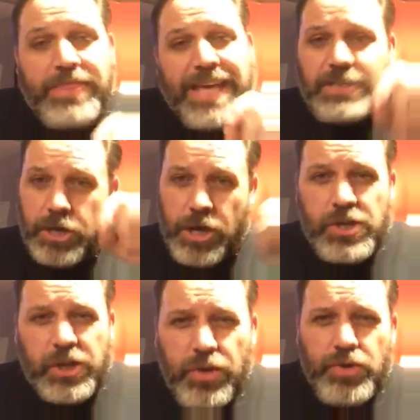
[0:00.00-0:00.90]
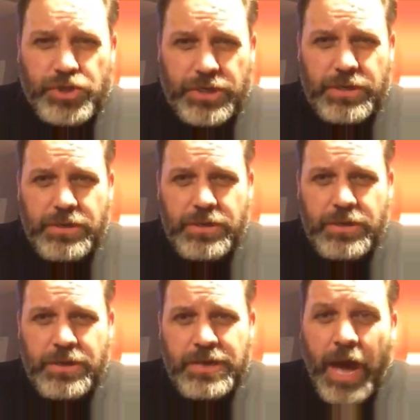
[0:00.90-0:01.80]
That's a conclusion,
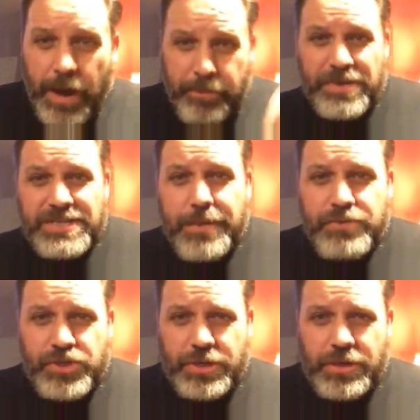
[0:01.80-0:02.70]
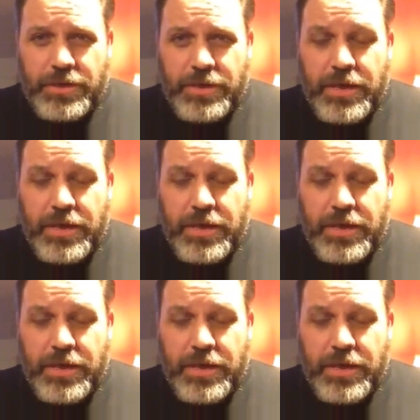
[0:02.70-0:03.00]
not a presumption.